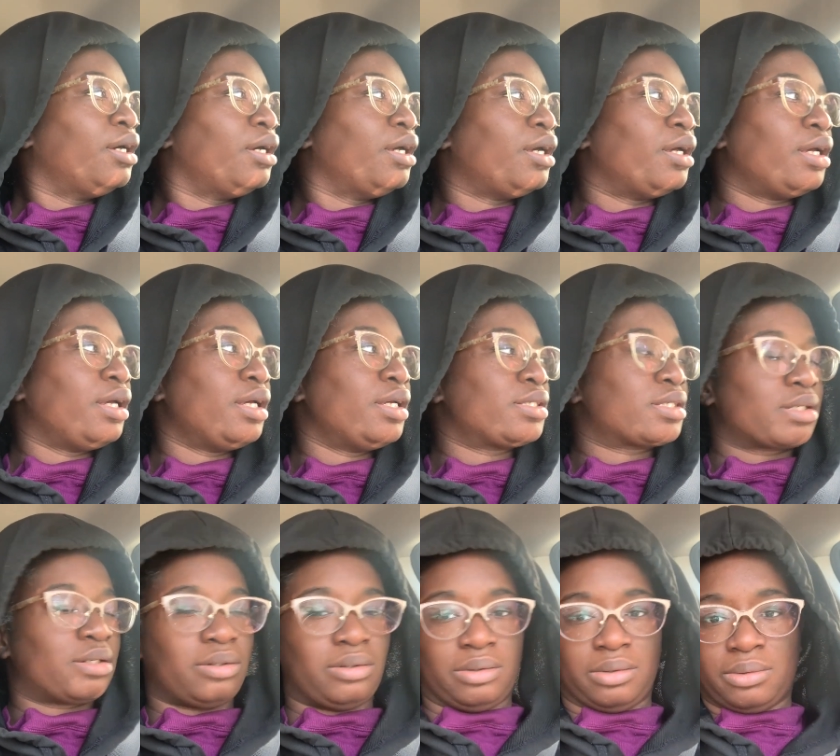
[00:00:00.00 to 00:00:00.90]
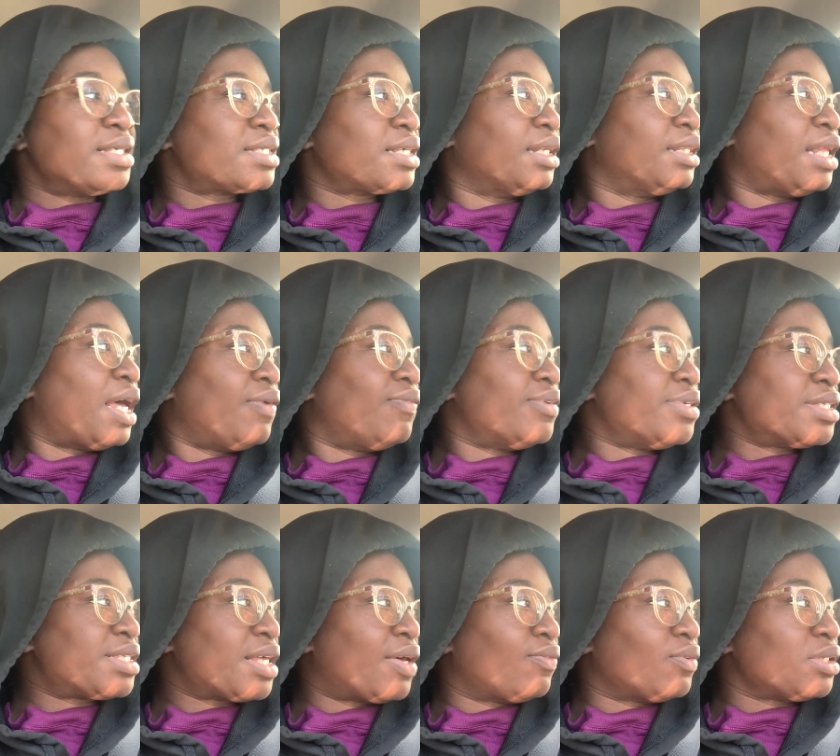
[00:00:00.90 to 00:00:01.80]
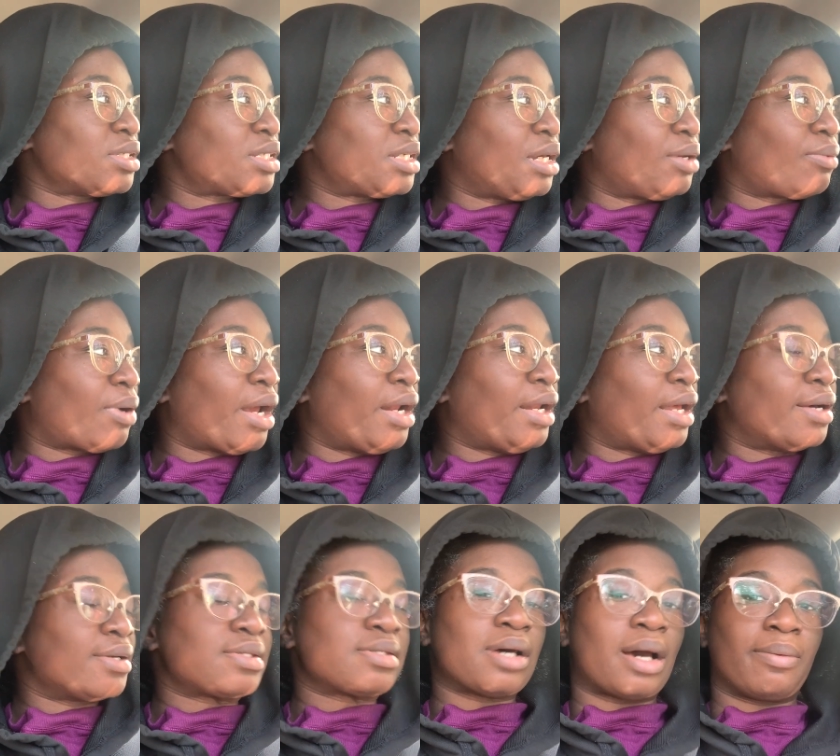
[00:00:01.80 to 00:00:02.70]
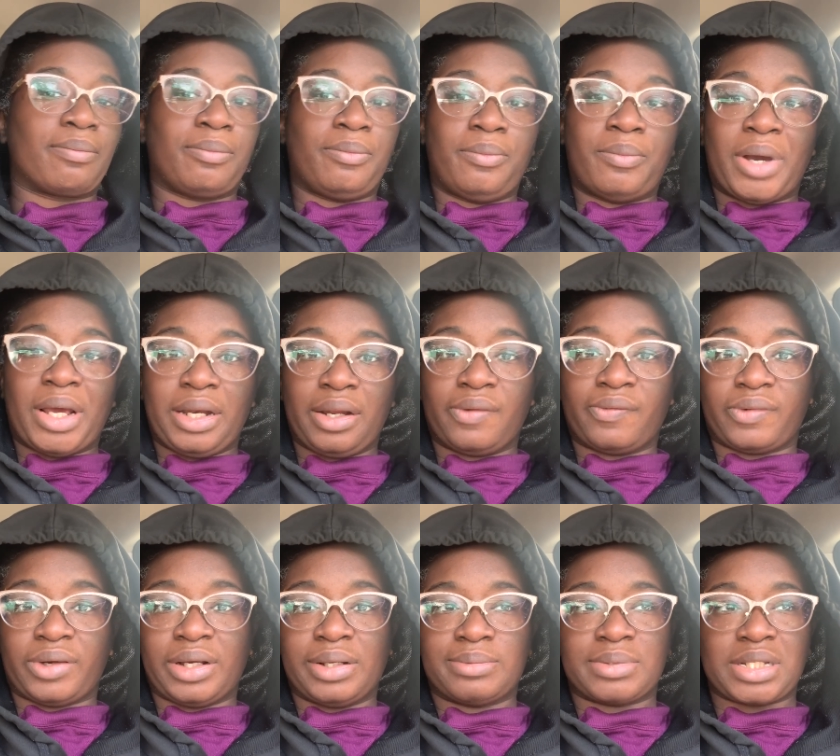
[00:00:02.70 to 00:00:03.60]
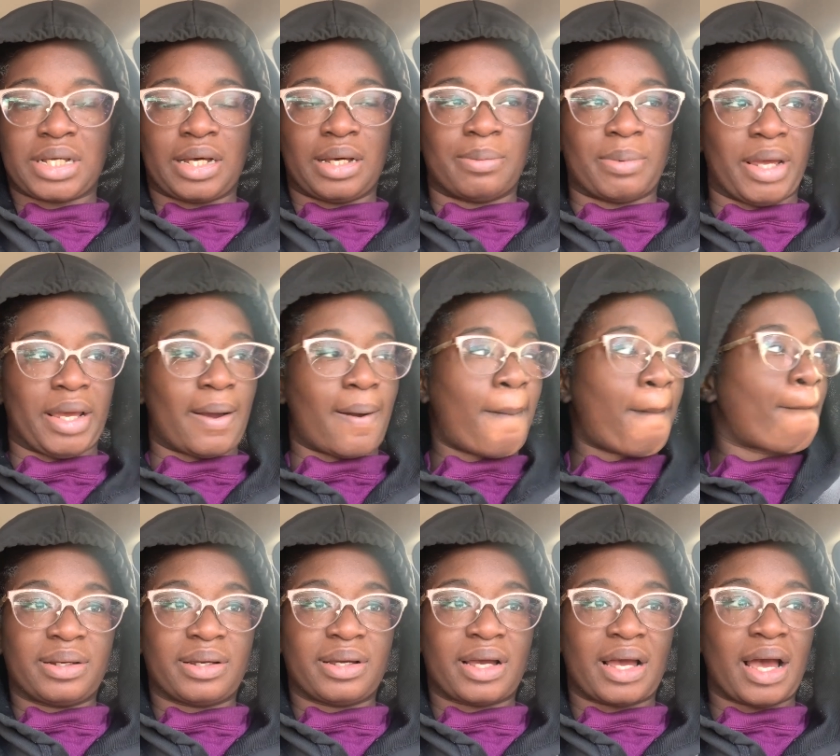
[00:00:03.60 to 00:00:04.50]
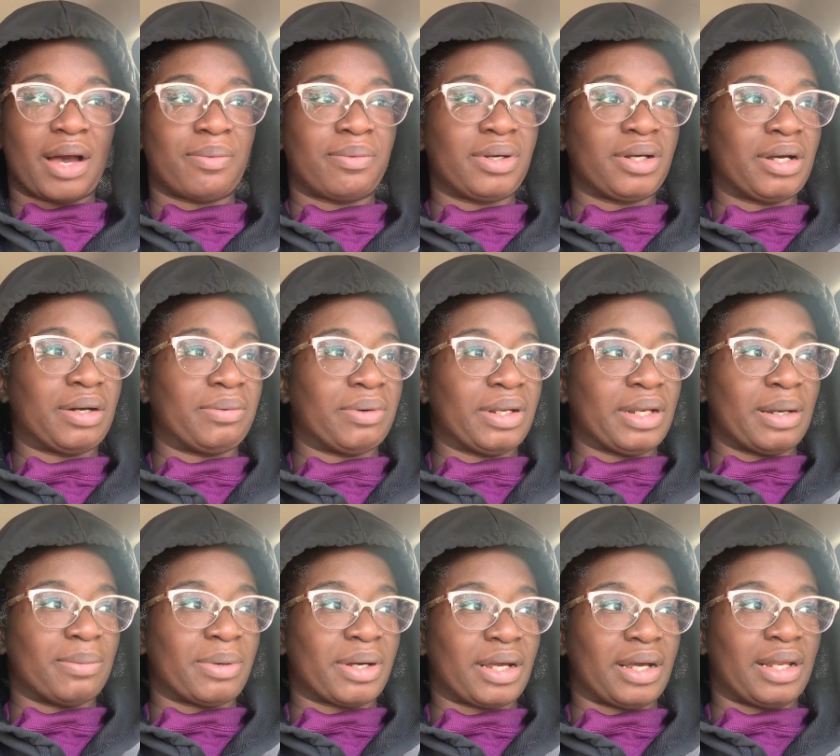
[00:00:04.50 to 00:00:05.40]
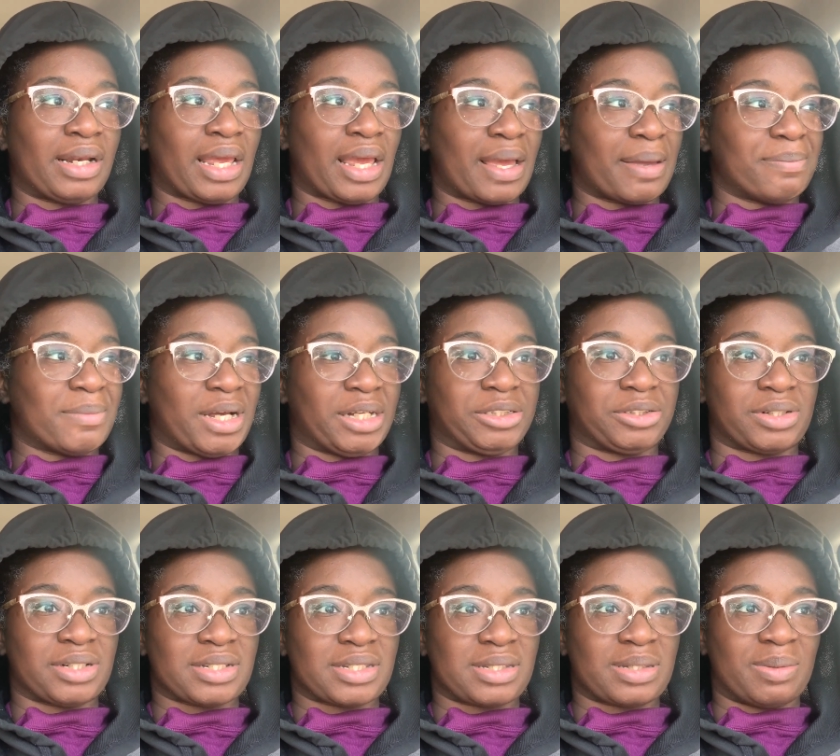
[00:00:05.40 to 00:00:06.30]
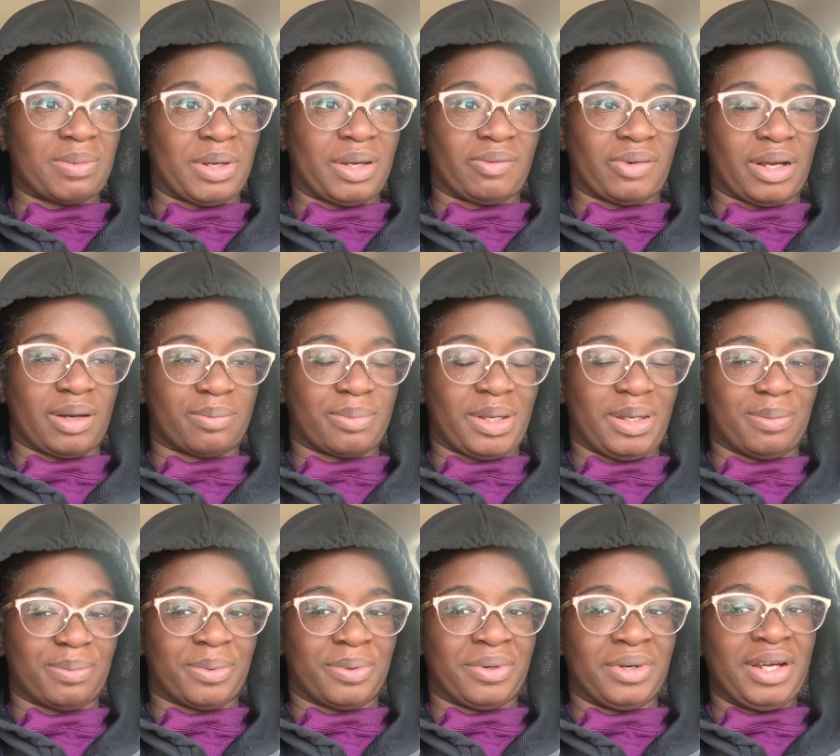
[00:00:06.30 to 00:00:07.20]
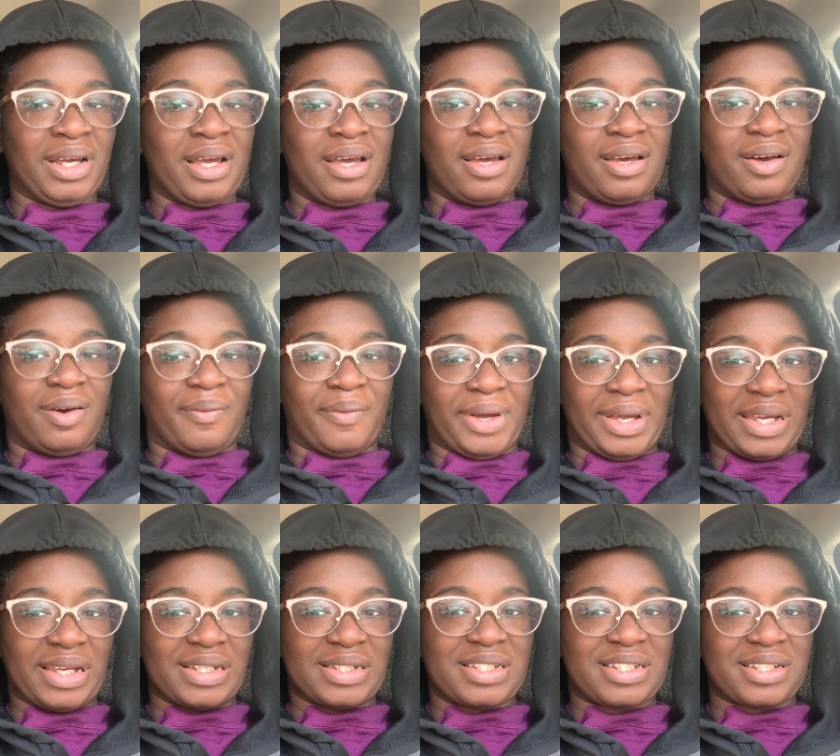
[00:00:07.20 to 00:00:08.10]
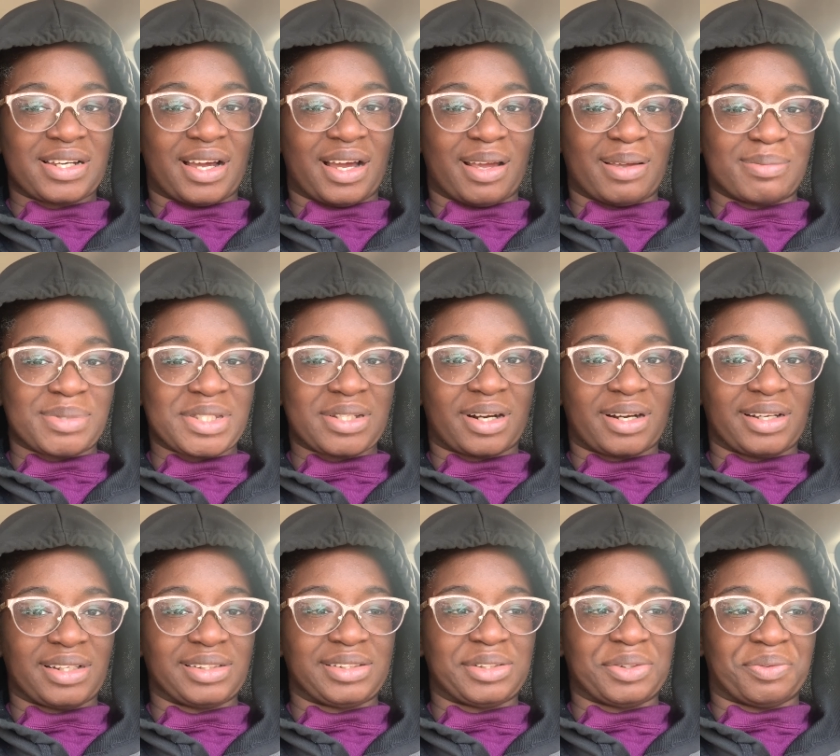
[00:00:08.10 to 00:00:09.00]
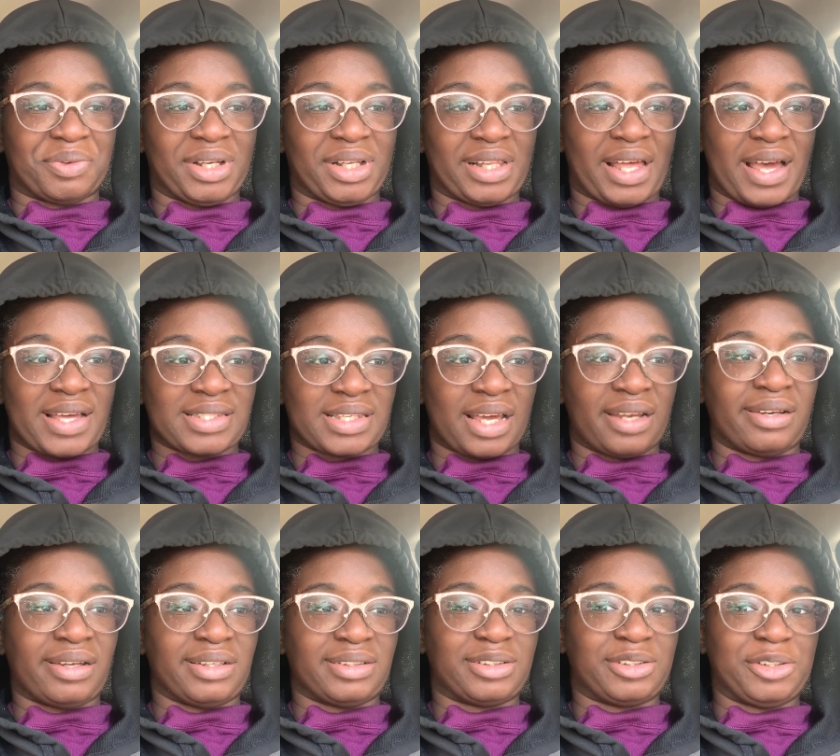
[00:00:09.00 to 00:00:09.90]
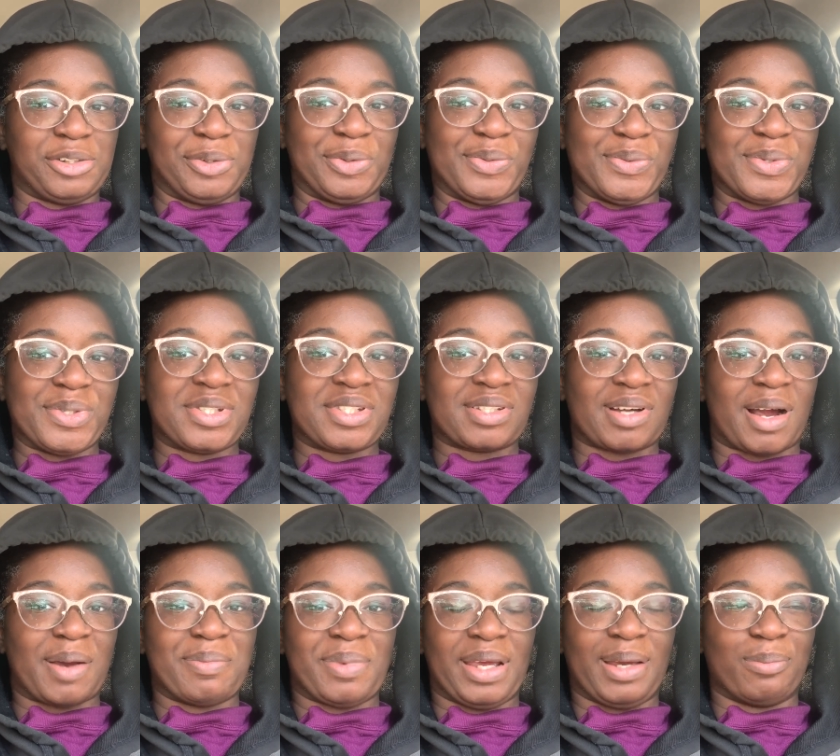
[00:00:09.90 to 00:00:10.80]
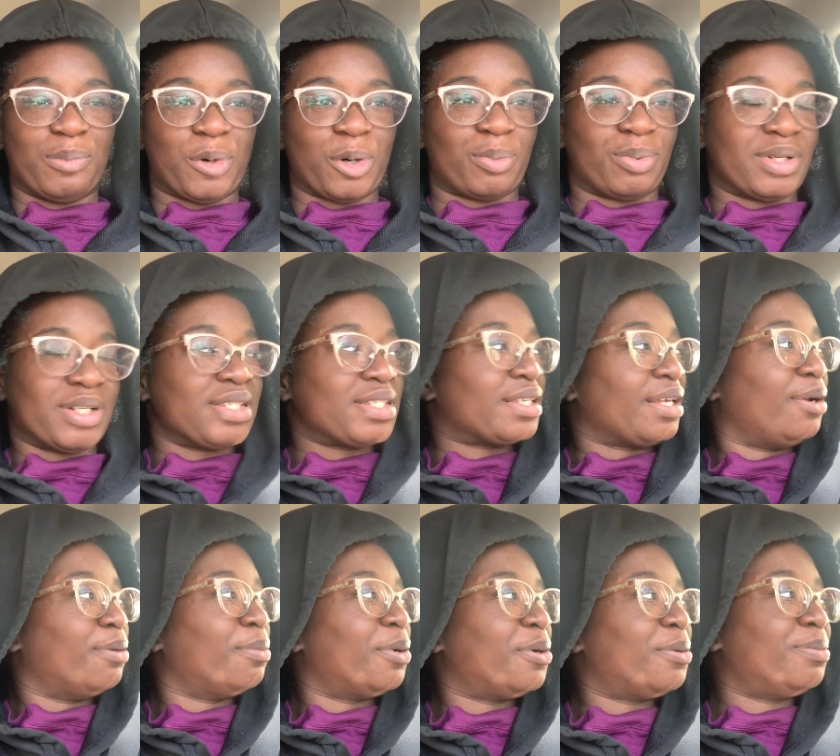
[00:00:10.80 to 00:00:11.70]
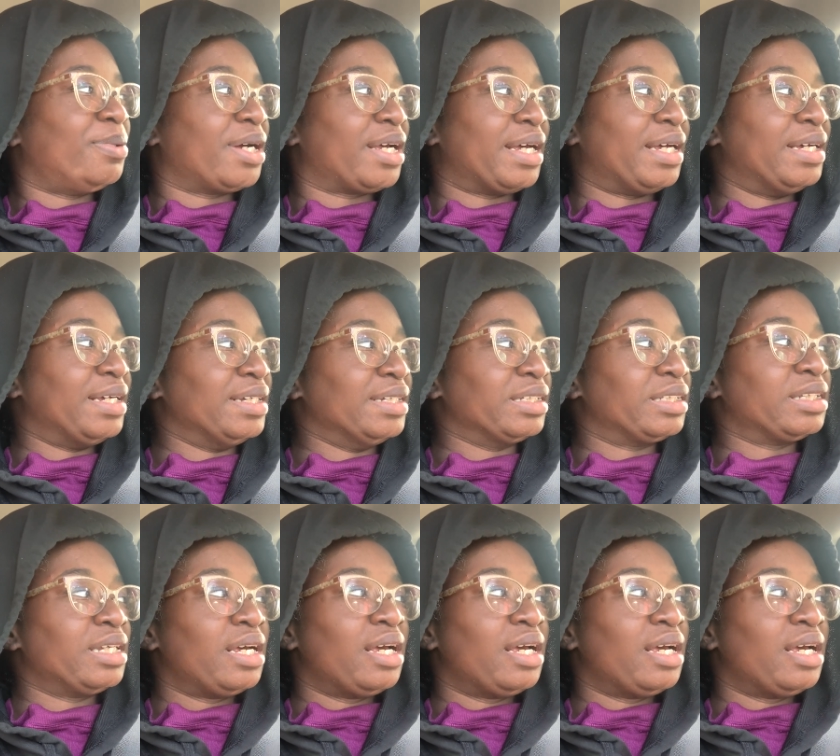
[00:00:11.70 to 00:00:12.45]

it's cool it's 11 17 right now so i'm waiting for him to come out i would go in there but honey i'm not dressed to be around people which i'm starting to realize i need to start being more presentable because